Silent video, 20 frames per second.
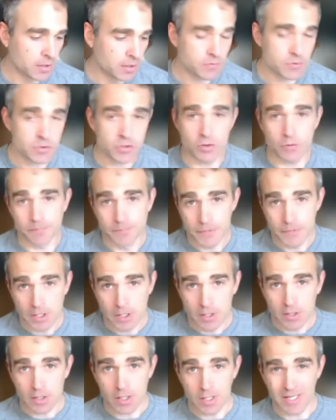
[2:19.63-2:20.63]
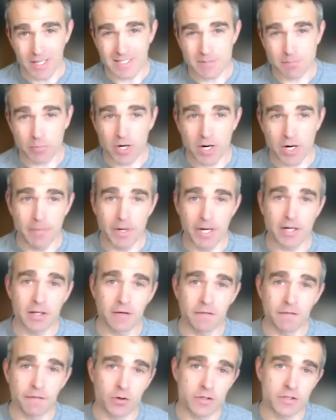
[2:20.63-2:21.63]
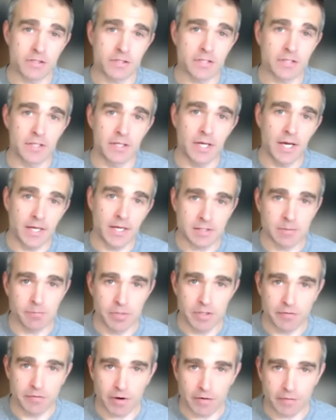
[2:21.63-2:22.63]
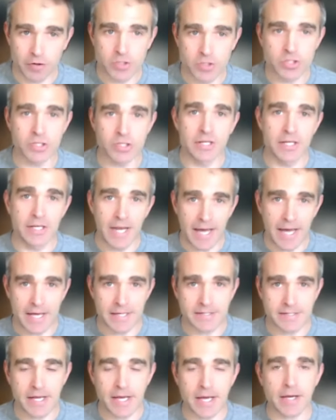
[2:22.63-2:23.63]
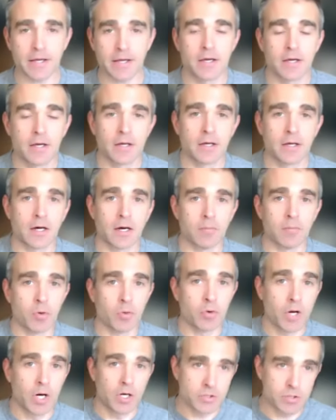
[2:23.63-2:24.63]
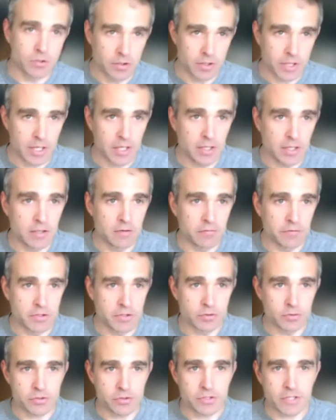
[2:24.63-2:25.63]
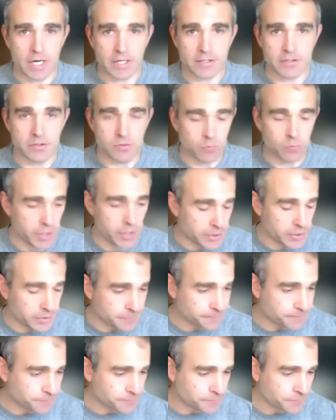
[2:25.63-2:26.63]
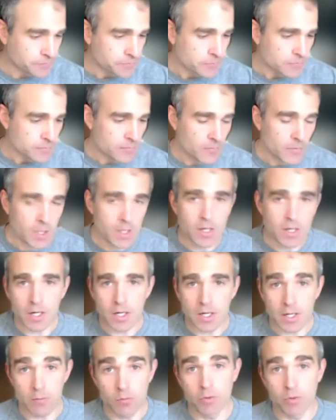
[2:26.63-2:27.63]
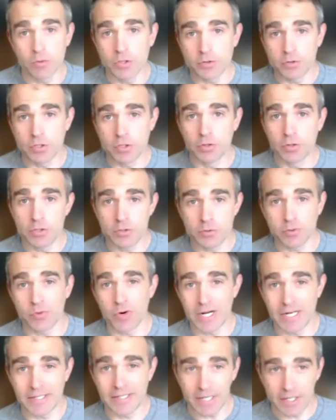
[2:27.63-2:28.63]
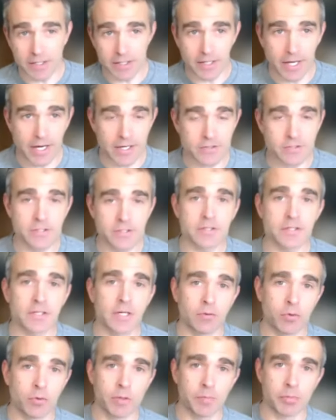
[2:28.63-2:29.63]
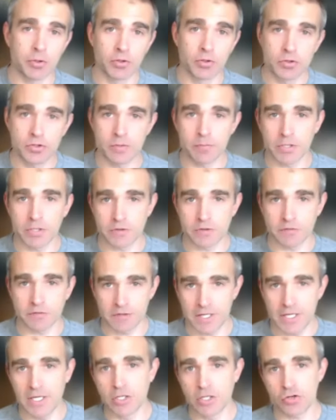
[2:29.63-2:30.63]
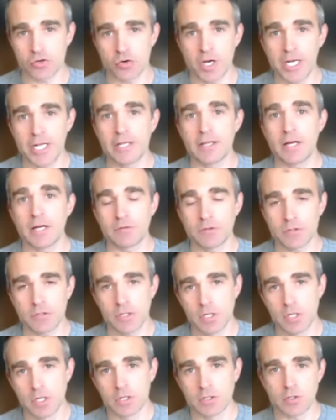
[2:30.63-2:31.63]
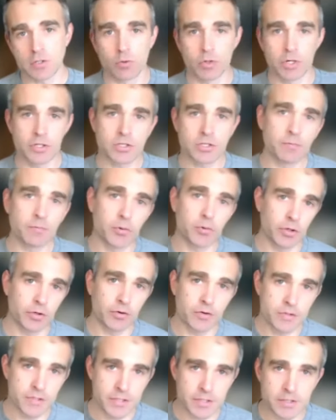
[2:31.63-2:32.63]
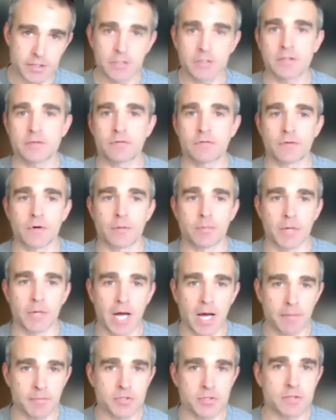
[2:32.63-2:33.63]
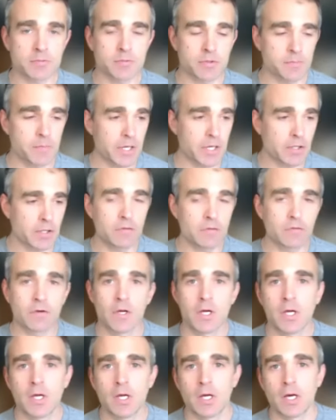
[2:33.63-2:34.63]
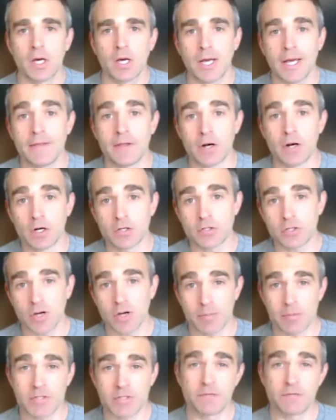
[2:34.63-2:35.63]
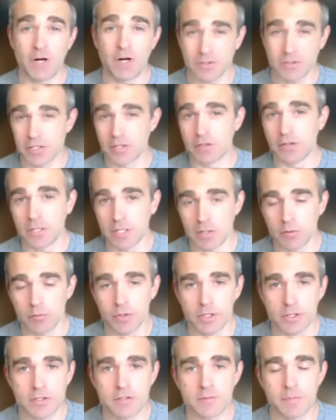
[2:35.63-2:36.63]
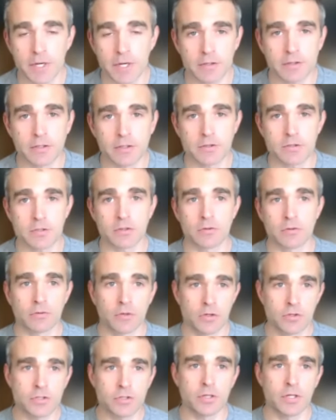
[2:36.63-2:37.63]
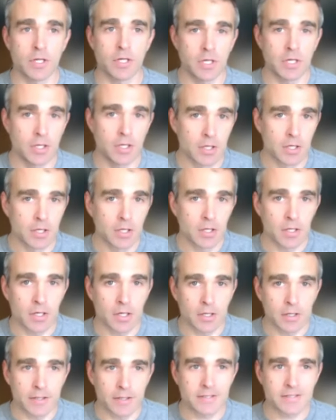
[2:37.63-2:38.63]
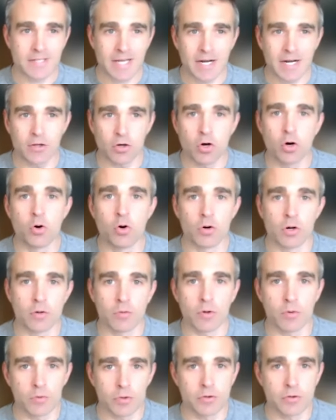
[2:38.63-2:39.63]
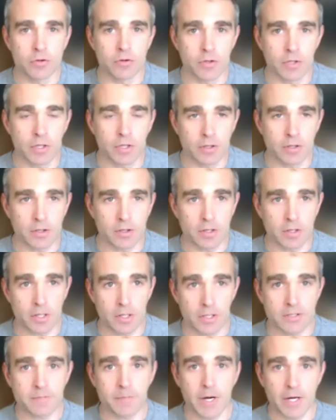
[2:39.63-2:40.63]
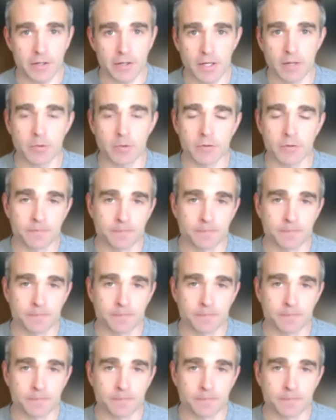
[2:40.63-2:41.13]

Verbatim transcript: So that's primarily focused in the S&P 500 and the Nasdaq, but we also look at individual stocks as well. And what we do is we write a daily analysis, and then we produce a bunch of key trading levels. So where's support and resistance from an options perspective? And then also, how much volatility can we expect? And so those are the that's kind of the core of what we do here at Spot Gamma.